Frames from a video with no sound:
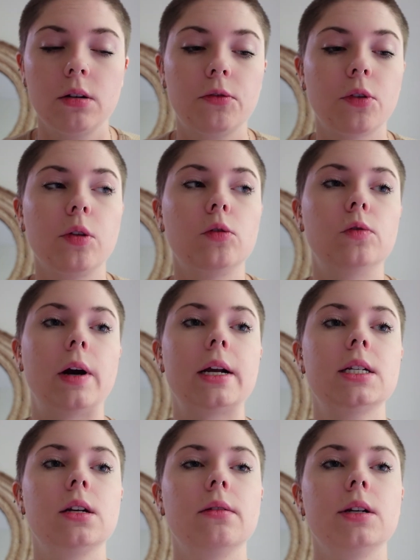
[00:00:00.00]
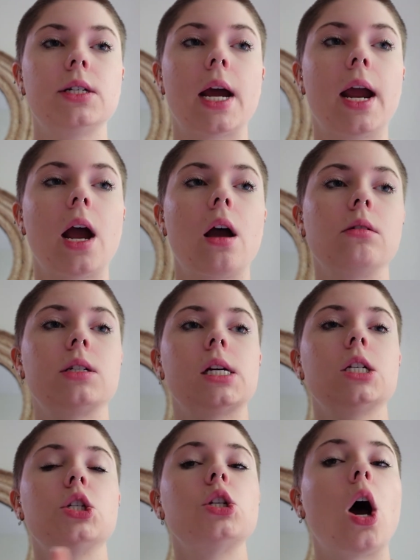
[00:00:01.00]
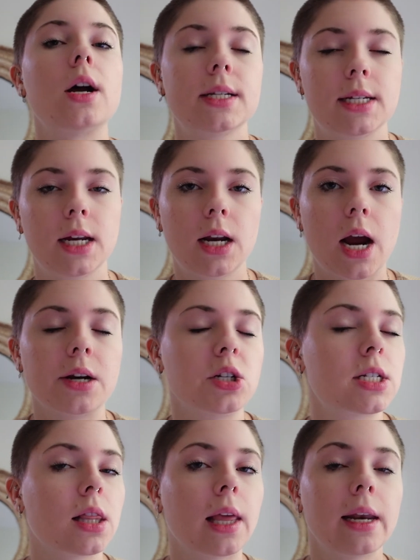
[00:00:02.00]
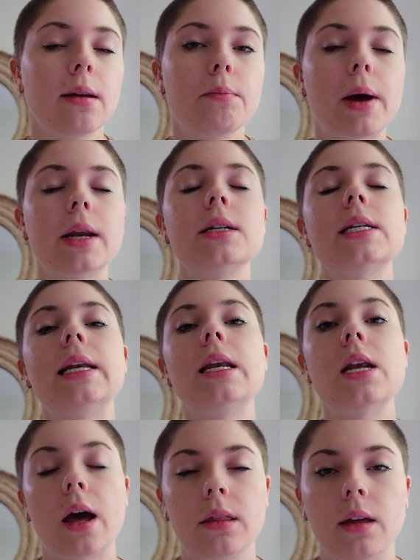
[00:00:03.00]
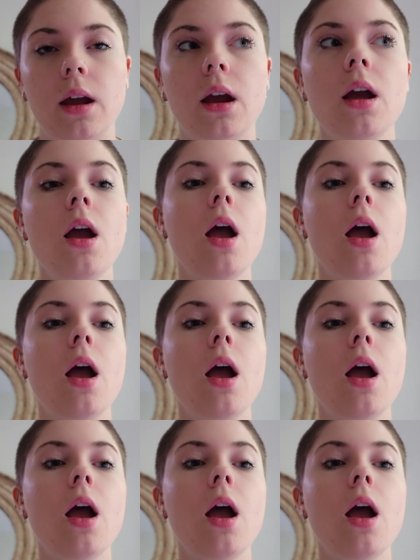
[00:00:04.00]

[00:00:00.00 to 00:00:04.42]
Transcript: For the rest of the day, I was exhausted. I just laid in bed and did nothing.